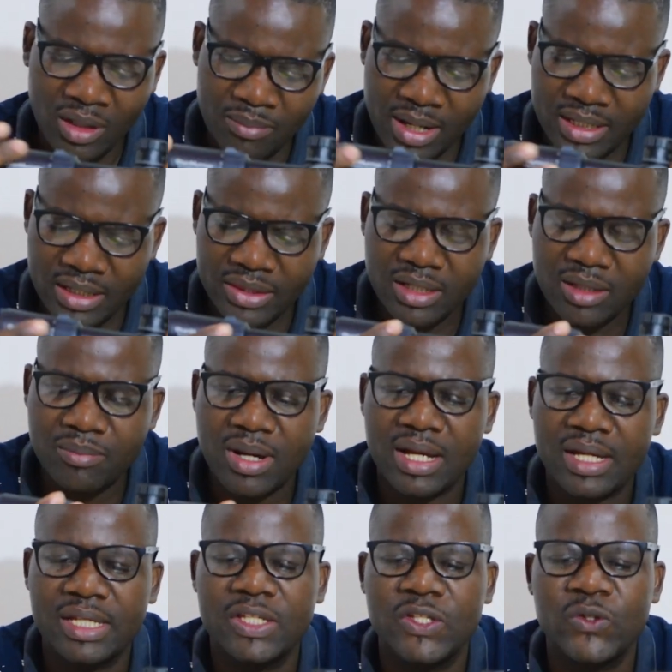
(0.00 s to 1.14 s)
but I think
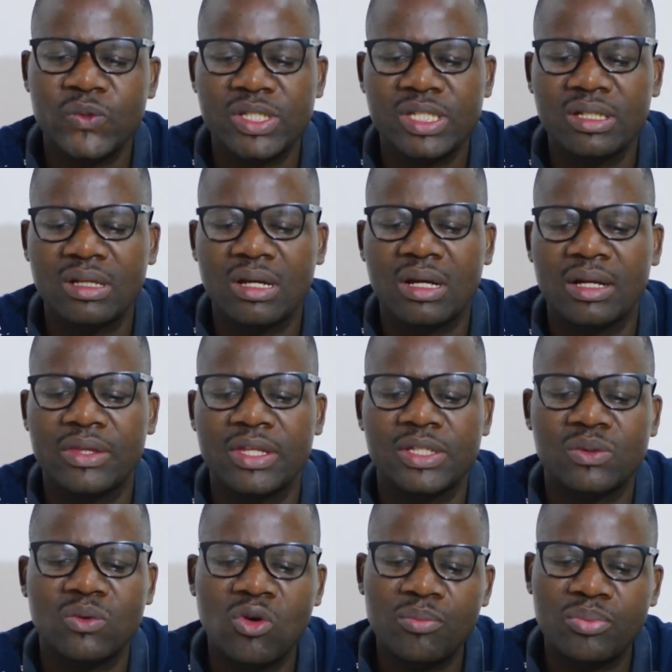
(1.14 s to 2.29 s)
by using the
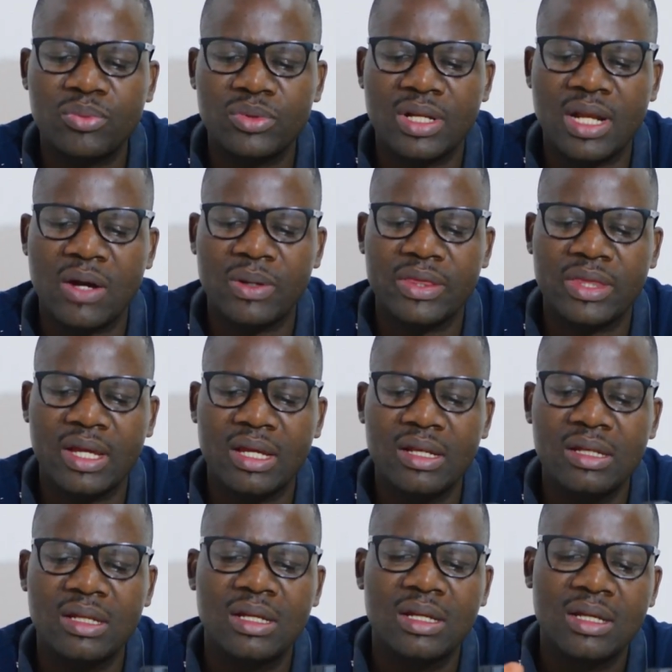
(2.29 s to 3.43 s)
scope now and
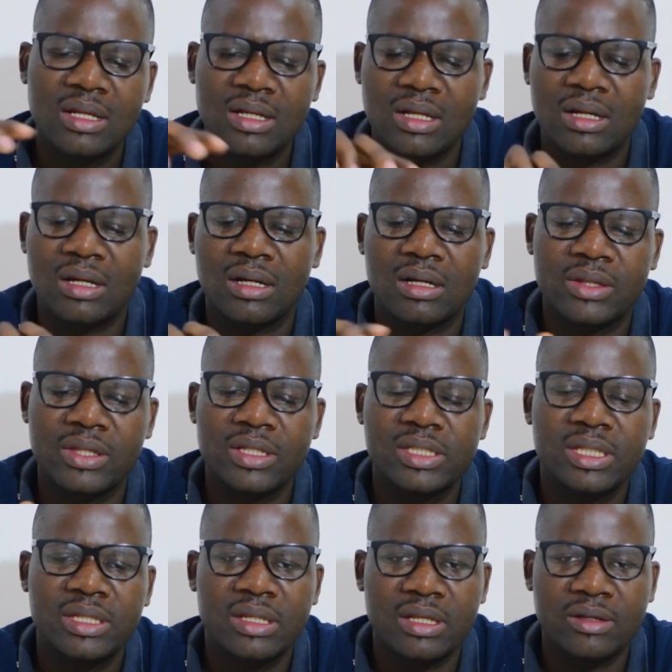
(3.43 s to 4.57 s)
then,
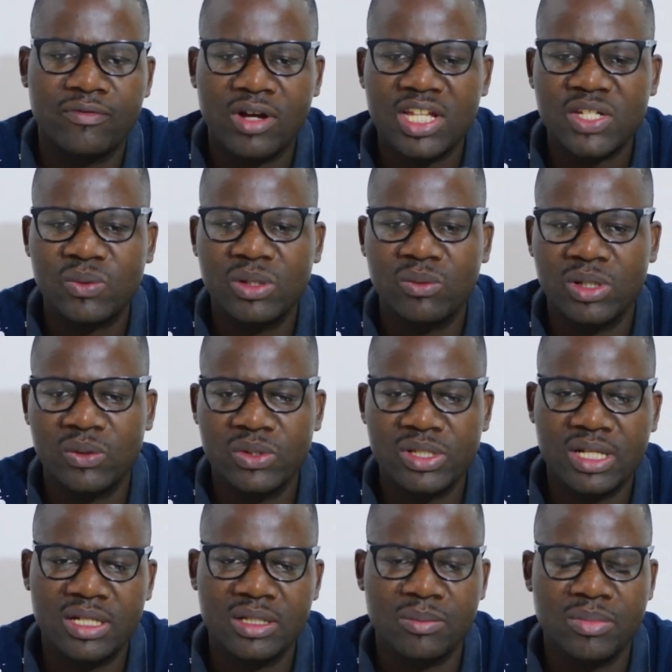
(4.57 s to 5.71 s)
the focus wheel will
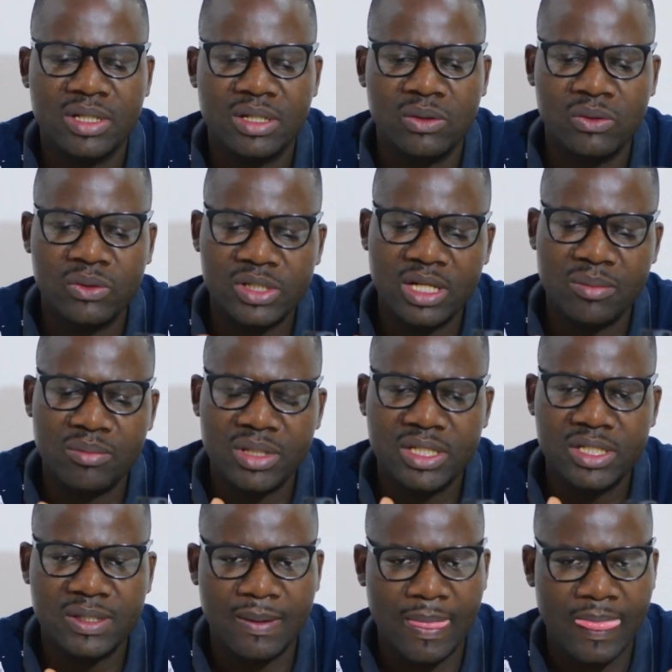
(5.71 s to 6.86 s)
loosen a
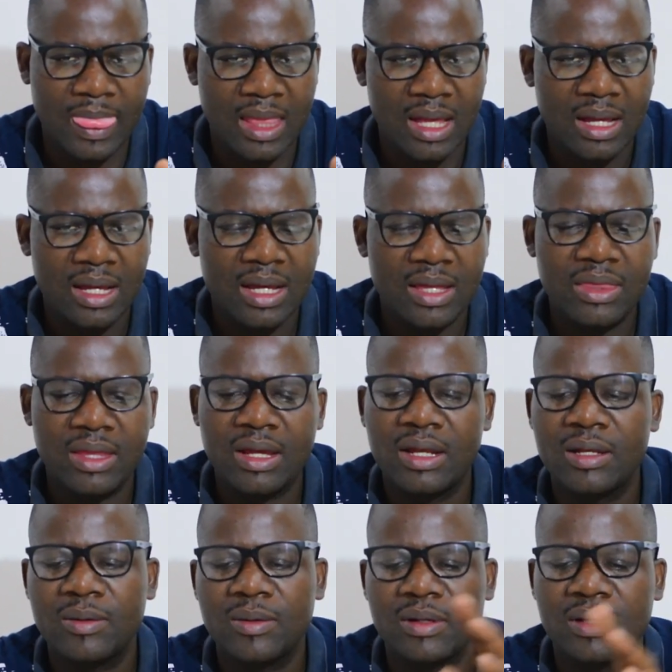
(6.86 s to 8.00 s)
bit. And
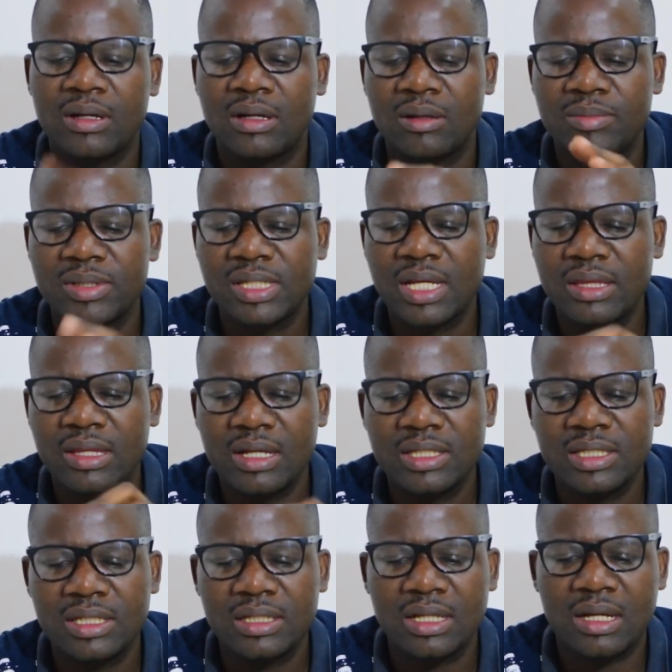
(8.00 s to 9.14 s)
then beside that,